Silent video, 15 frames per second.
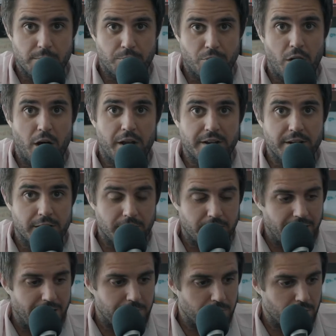They brought in
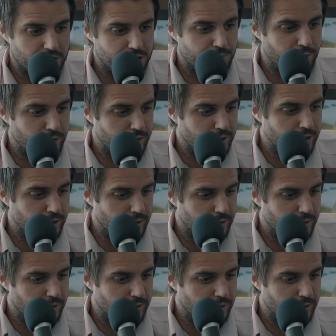that much per year.